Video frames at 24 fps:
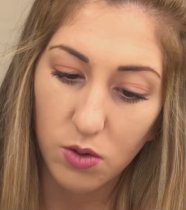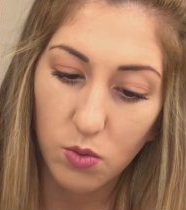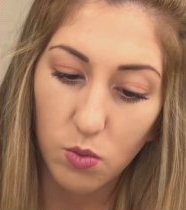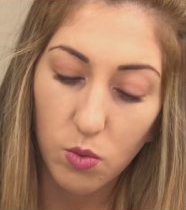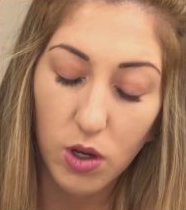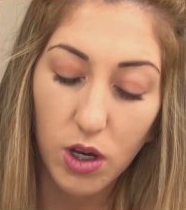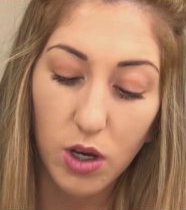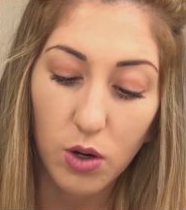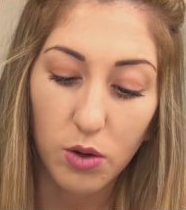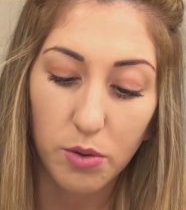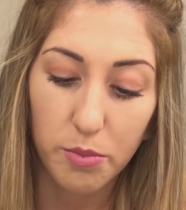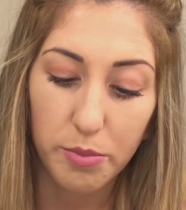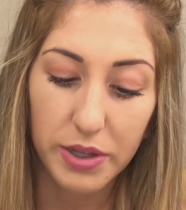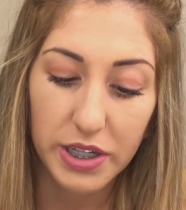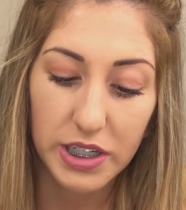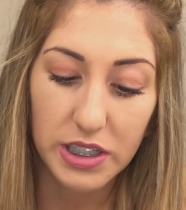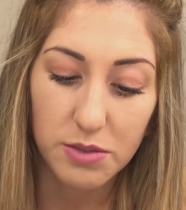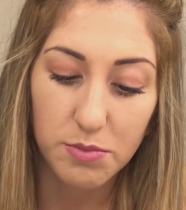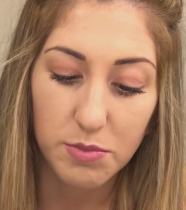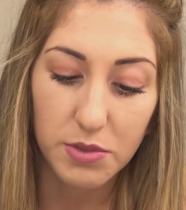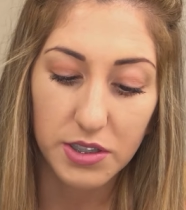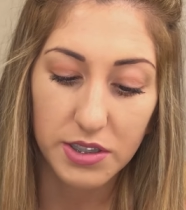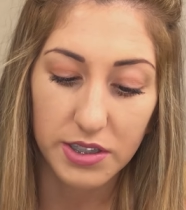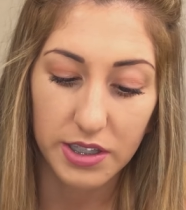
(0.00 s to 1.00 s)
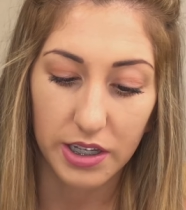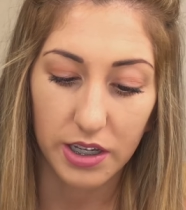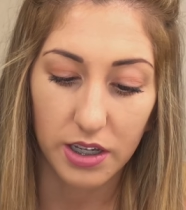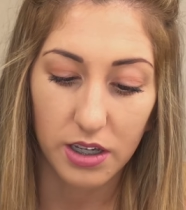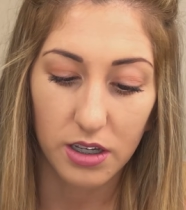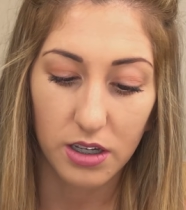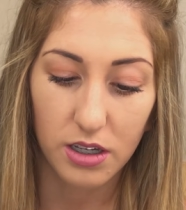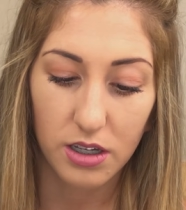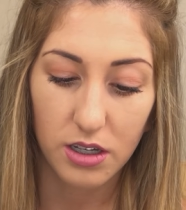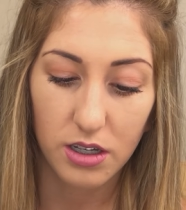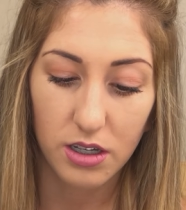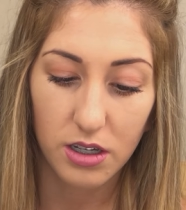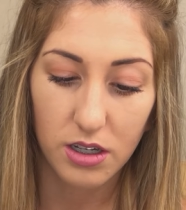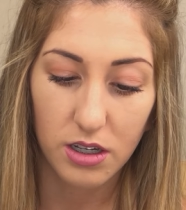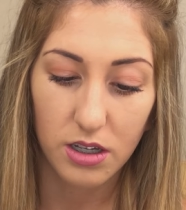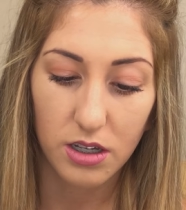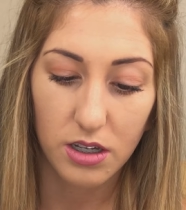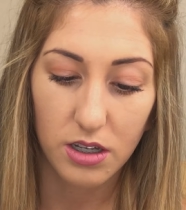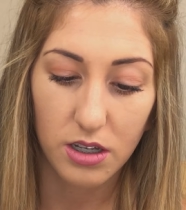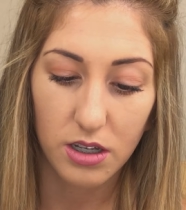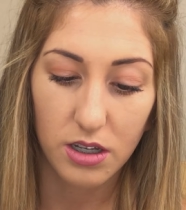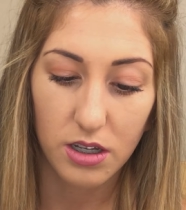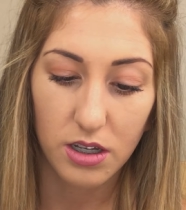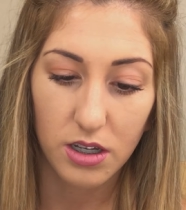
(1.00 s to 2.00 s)
Whoa, it plays music.
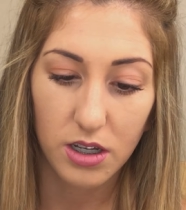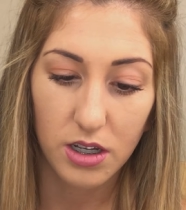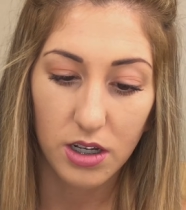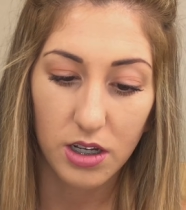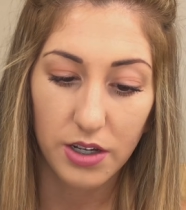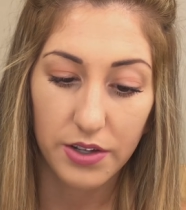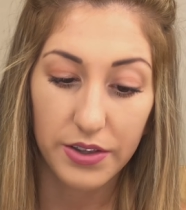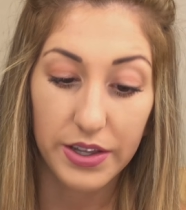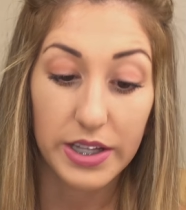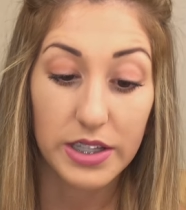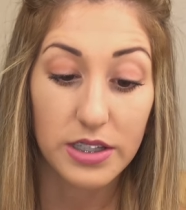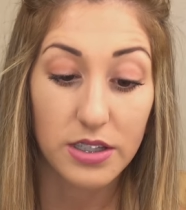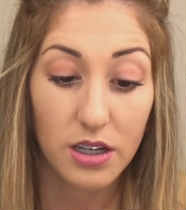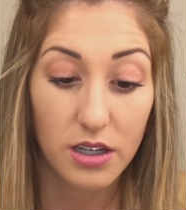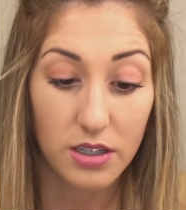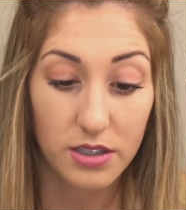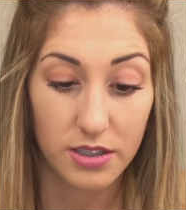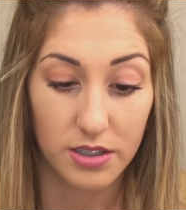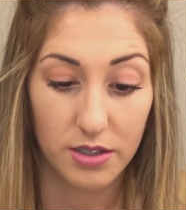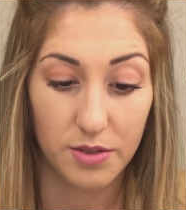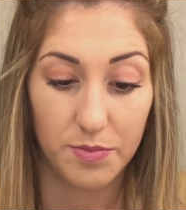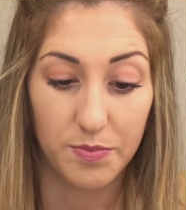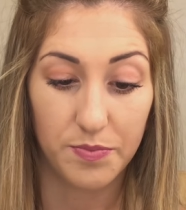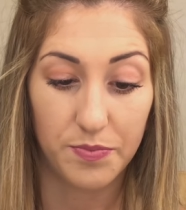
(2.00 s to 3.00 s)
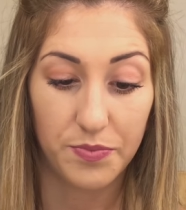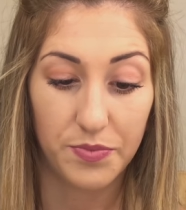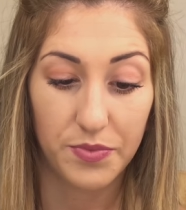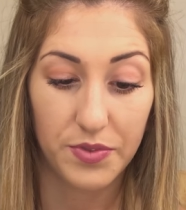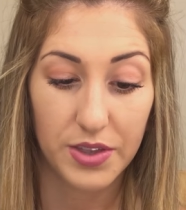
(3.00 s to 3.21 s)
That's awesome.